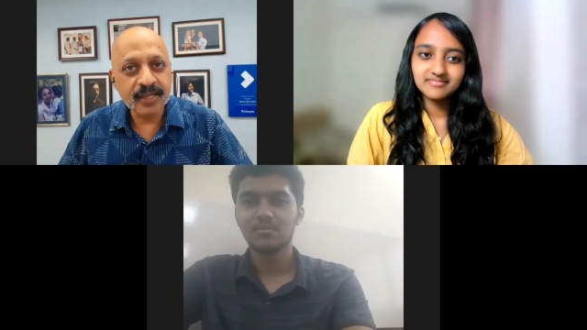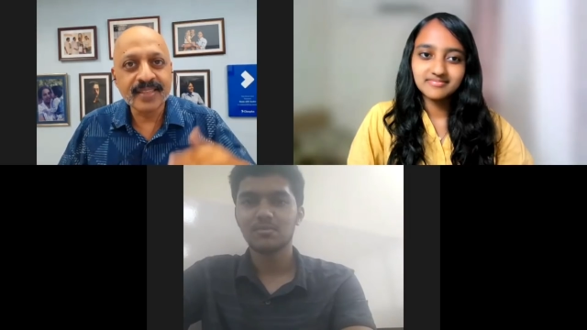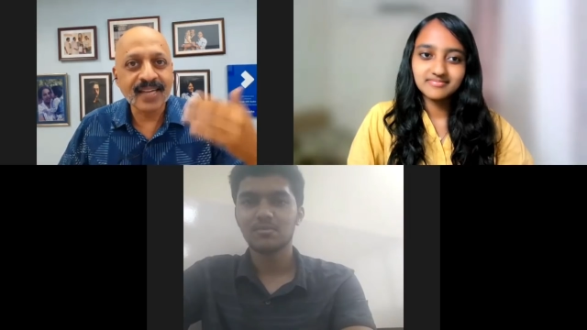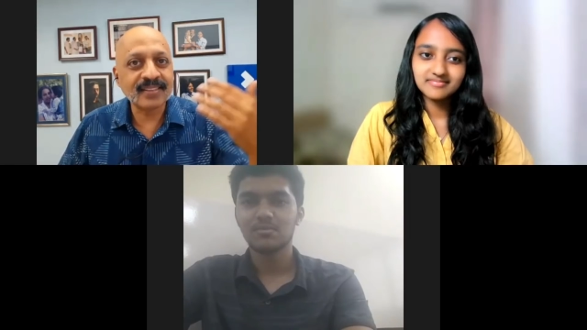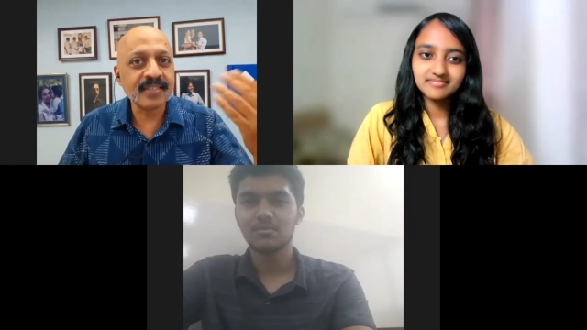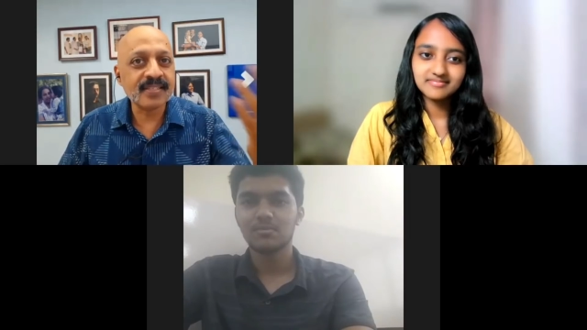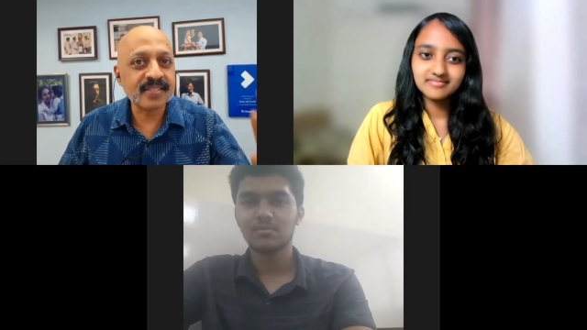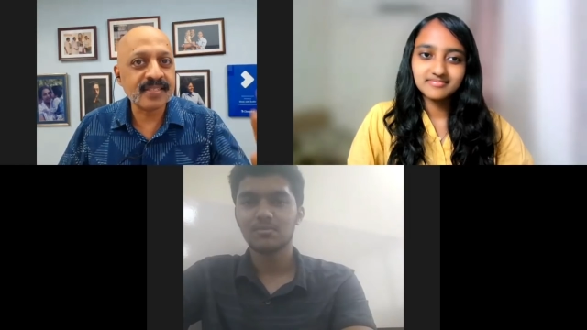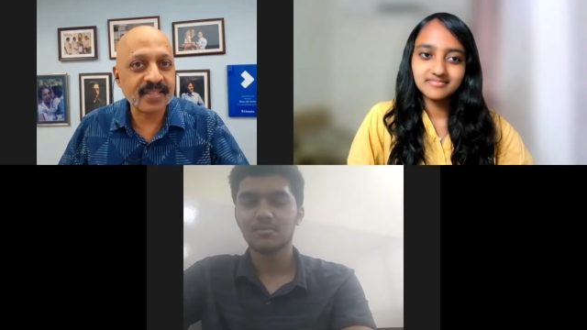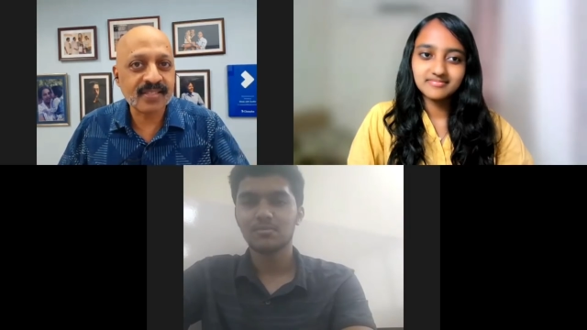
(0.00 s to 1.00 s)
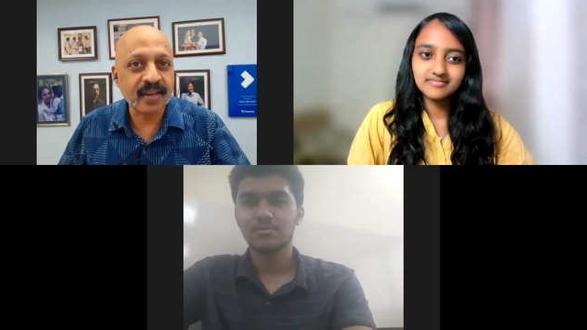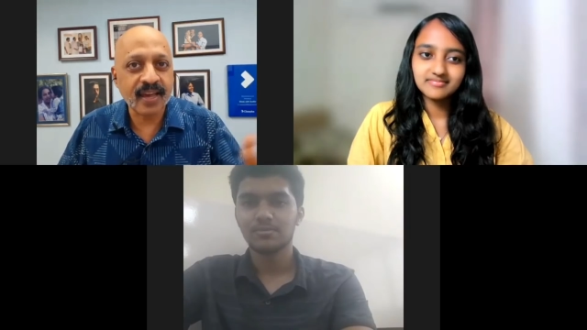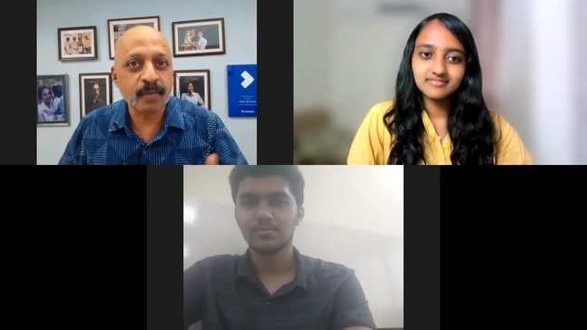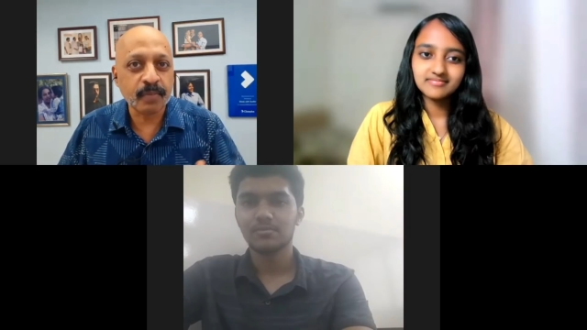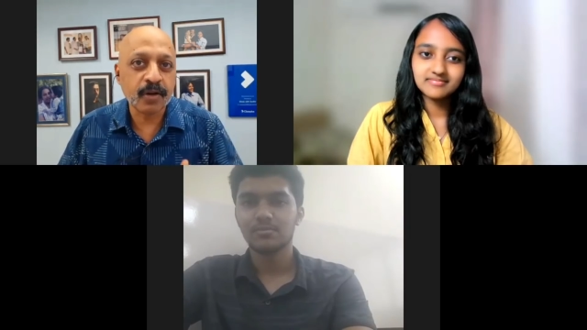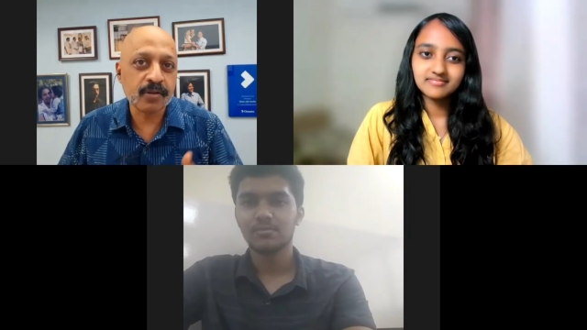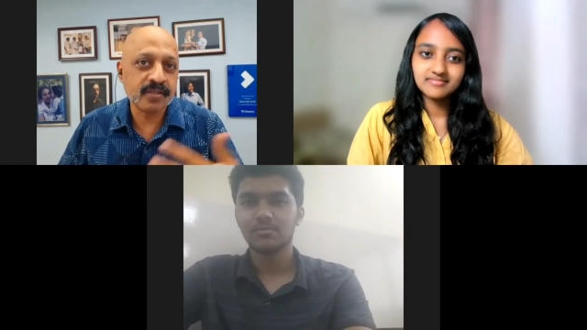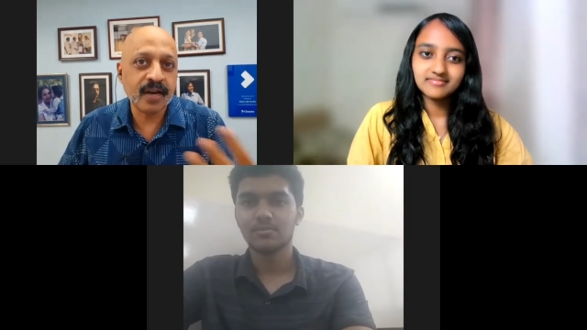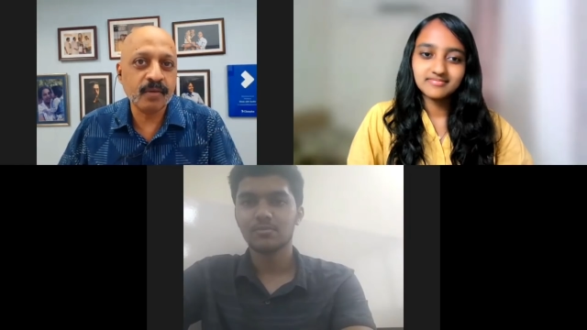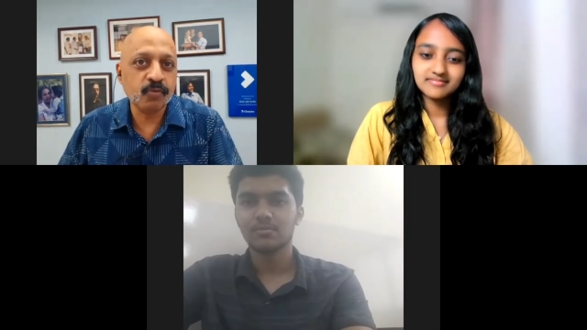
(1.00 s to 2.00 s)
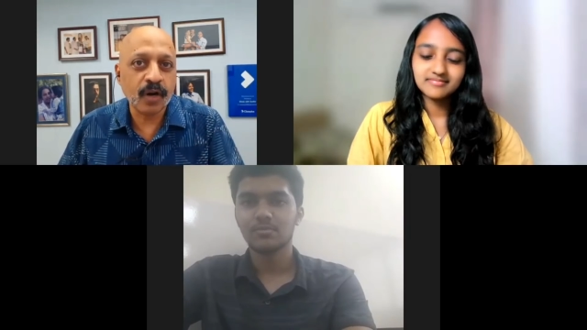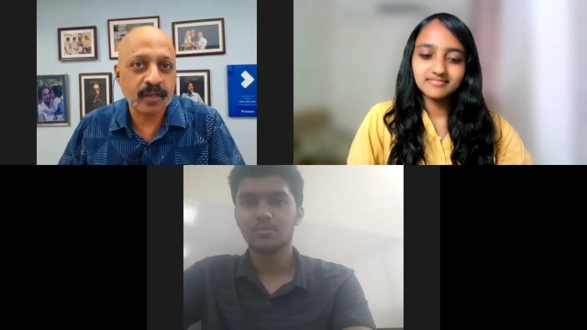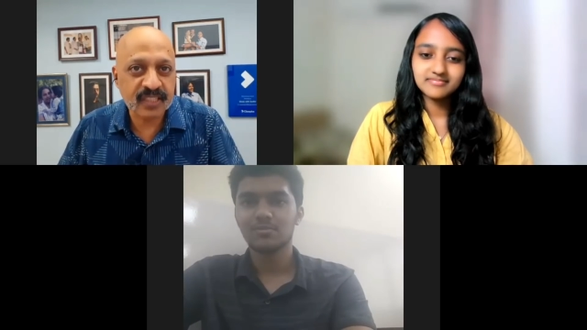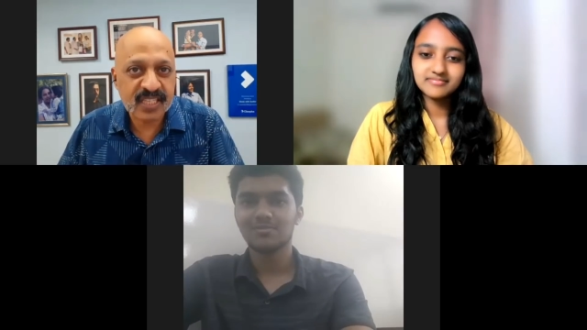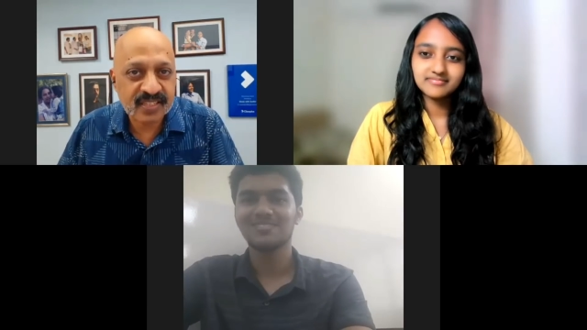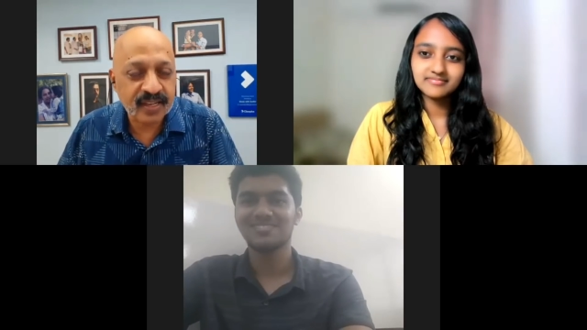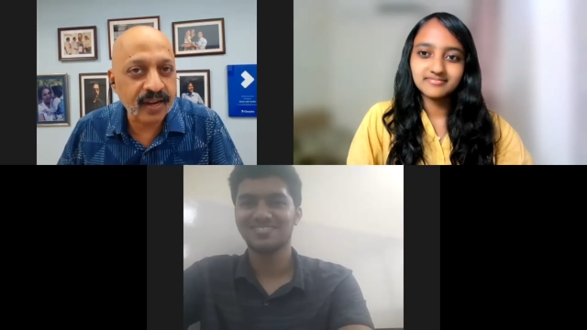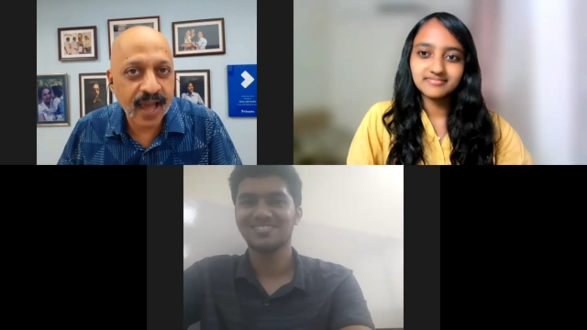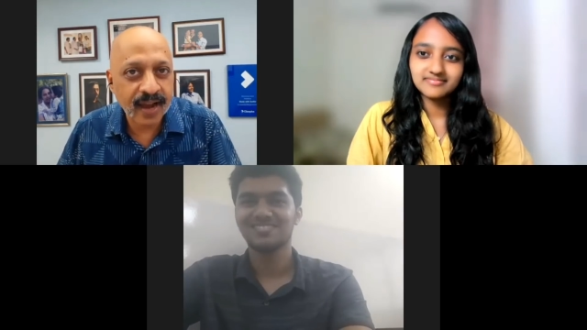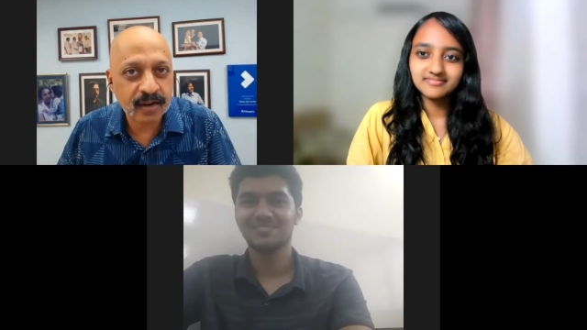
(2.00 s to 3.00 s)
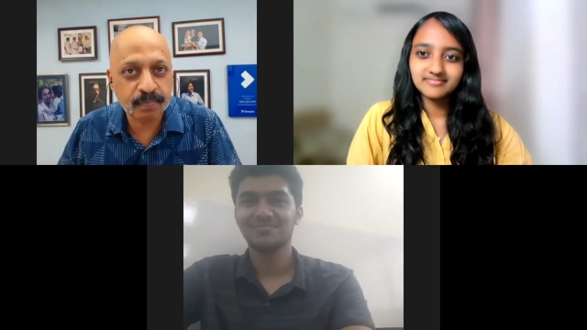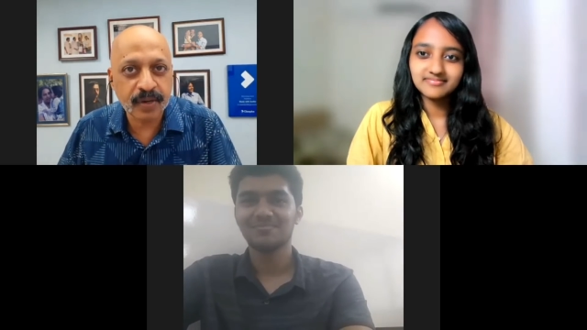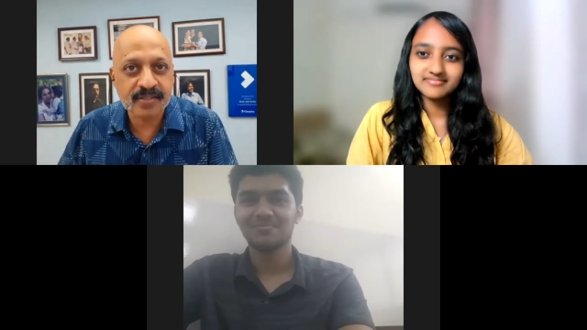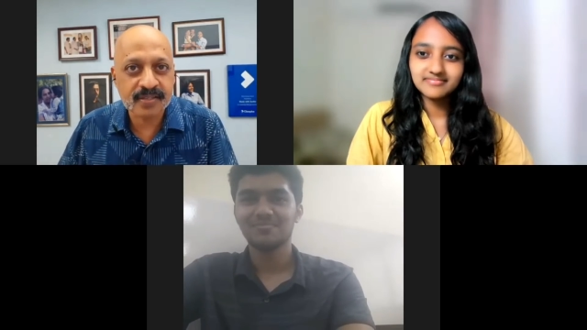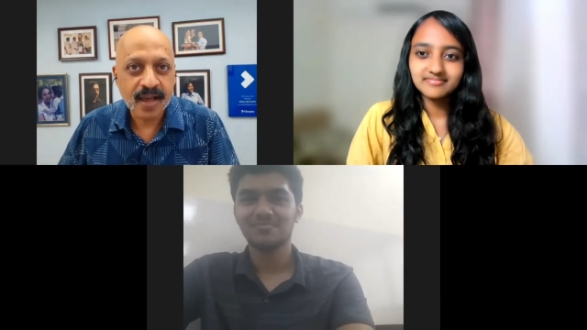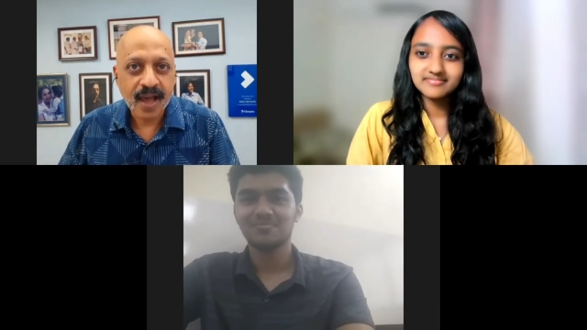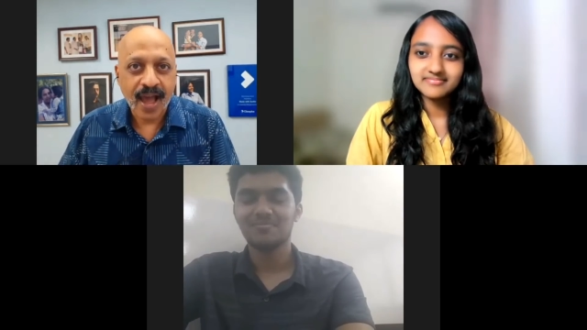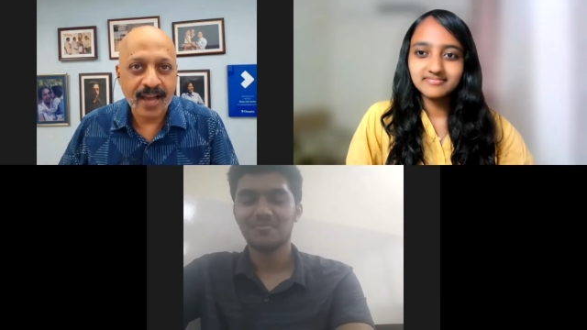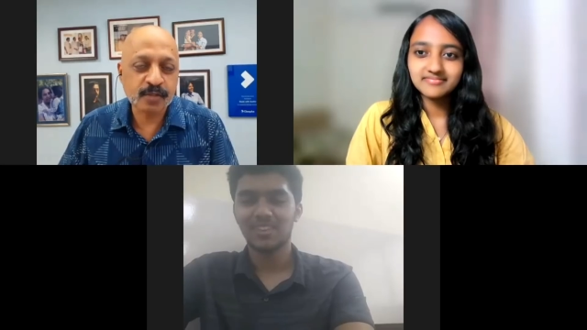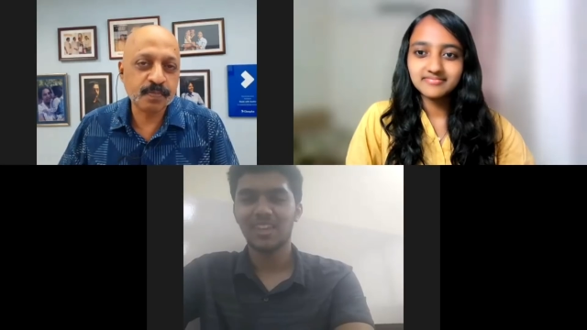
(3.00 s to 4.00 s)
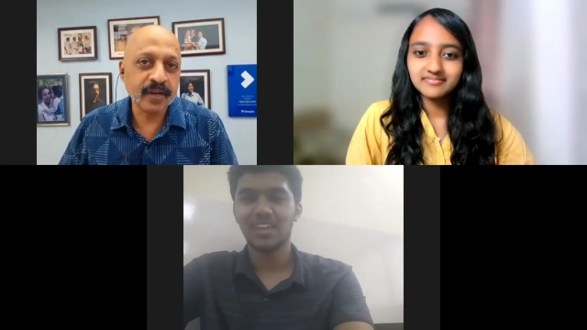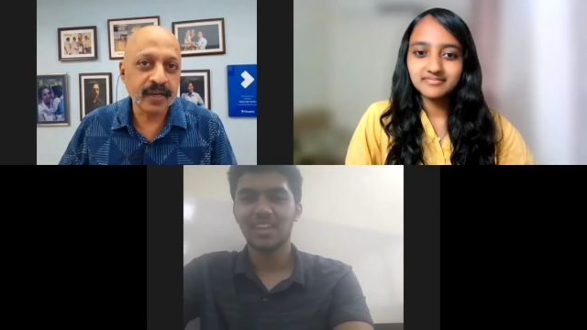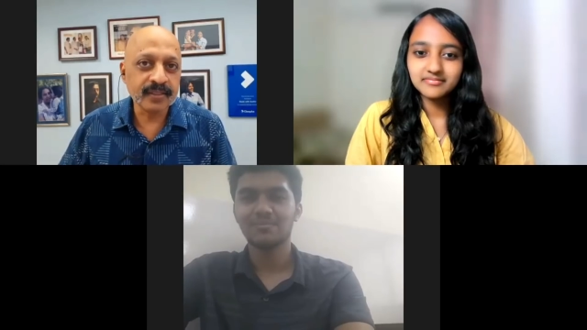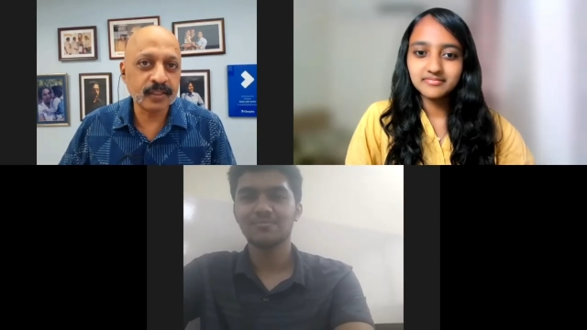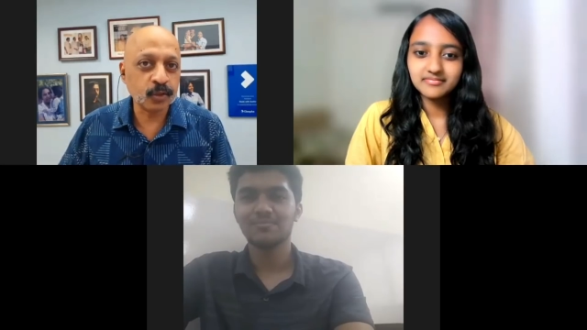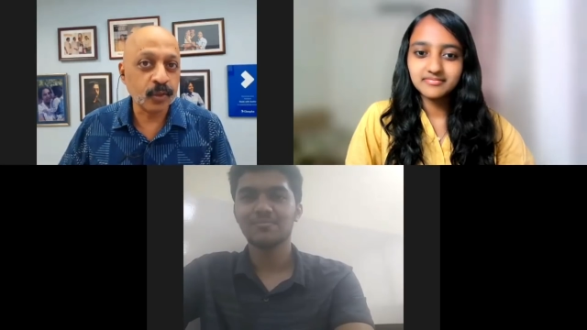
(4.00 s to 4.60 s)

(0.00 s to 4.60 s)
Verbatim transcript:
Speaker 1: in that sense, takes the cake because there are what 16 lakh plus aspirants.